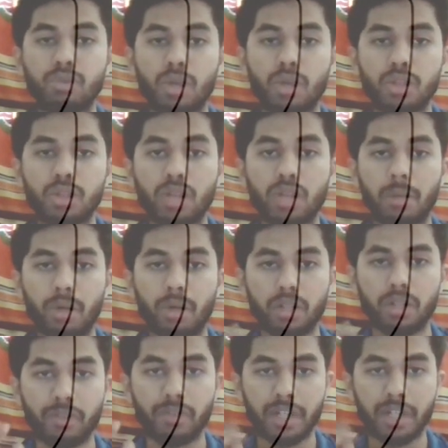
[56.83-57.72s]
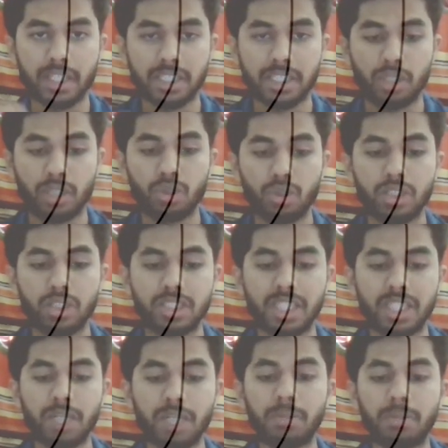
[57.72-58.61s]
if you want to come out of an execution
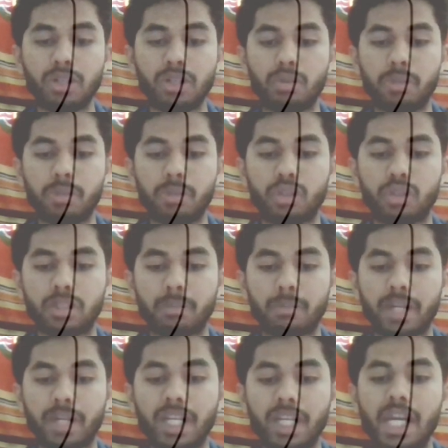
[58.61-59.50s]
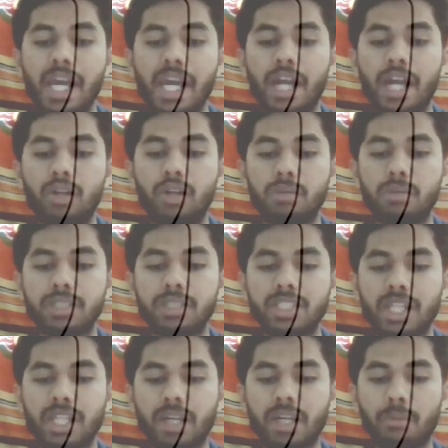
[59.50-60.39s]
statement you will be using break it will be
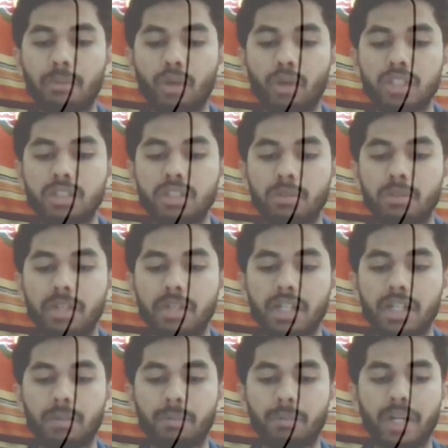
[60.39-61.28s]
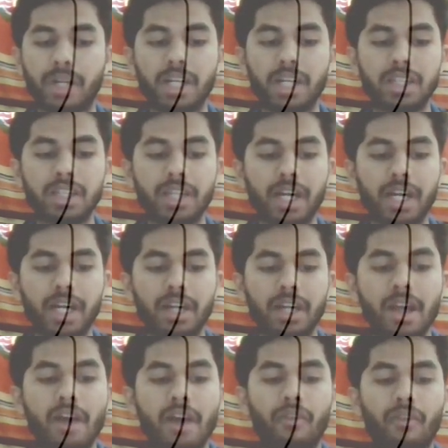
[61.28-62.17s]
just like a box it will be written break in that
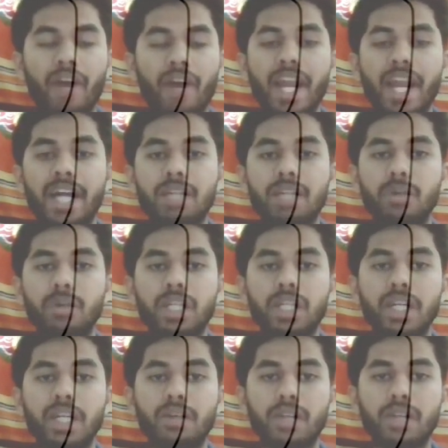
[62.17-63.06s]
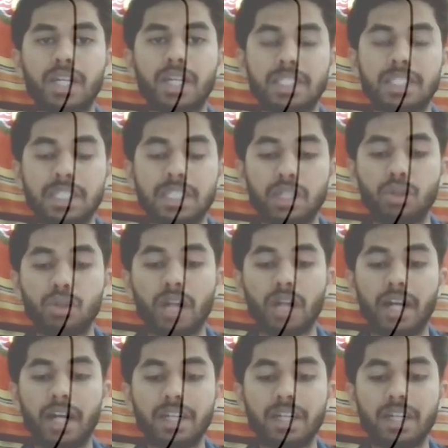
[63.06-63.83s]
while activity it will execute